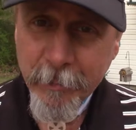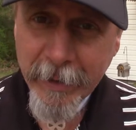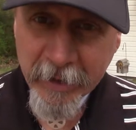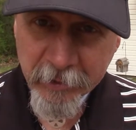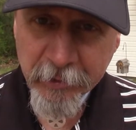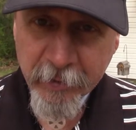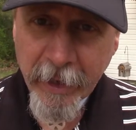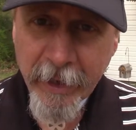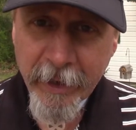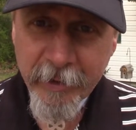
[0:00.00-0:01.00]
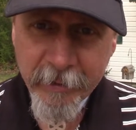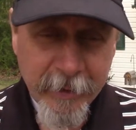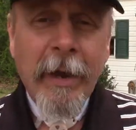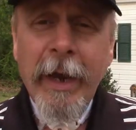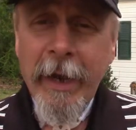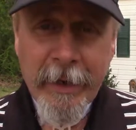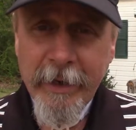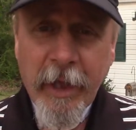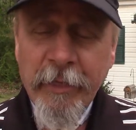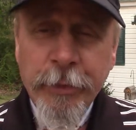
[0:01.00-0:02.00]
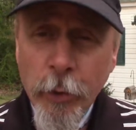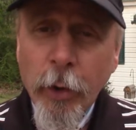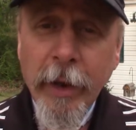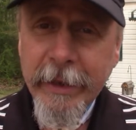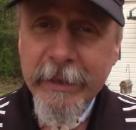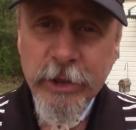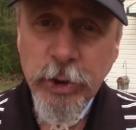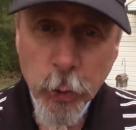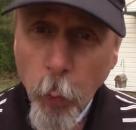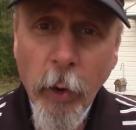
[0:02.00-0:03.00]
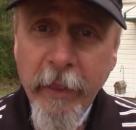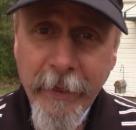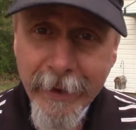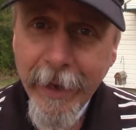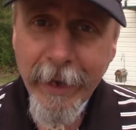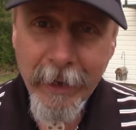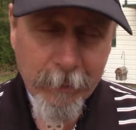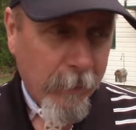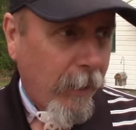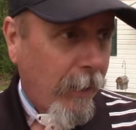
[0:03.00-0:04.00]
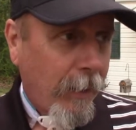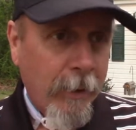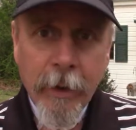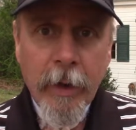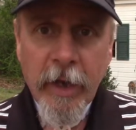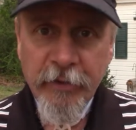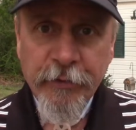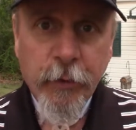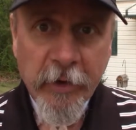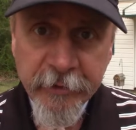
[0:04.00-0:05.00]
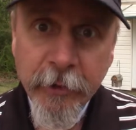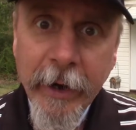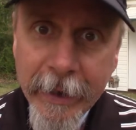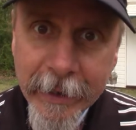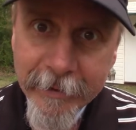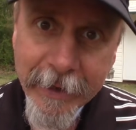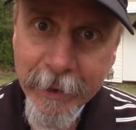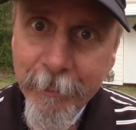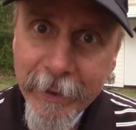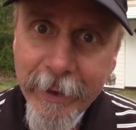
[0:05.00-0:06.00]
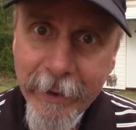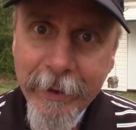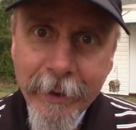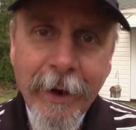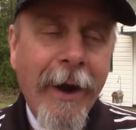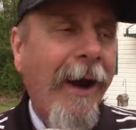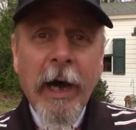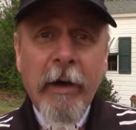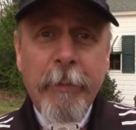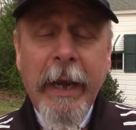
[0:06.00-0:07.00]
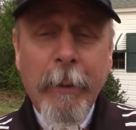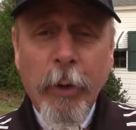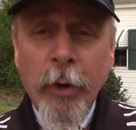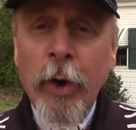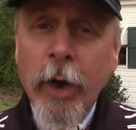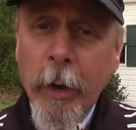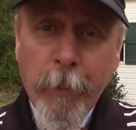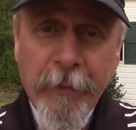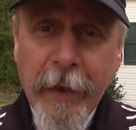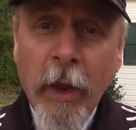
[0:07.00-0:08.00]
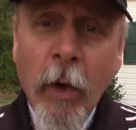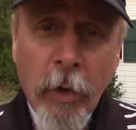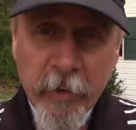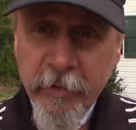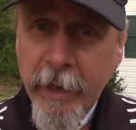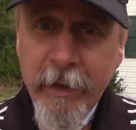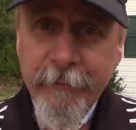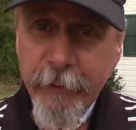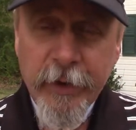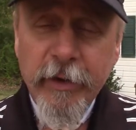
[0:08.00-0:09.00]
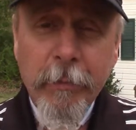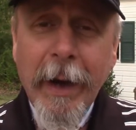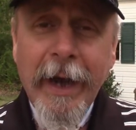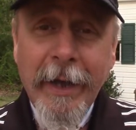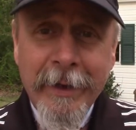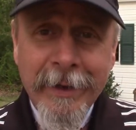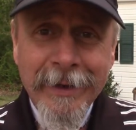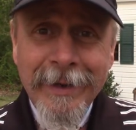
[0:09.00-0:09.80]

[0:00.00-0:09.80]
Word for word: some exercise and I thoroughly enjoy the game. As frustrating as it can be, I've been able to hook up with a longtime friend of mine.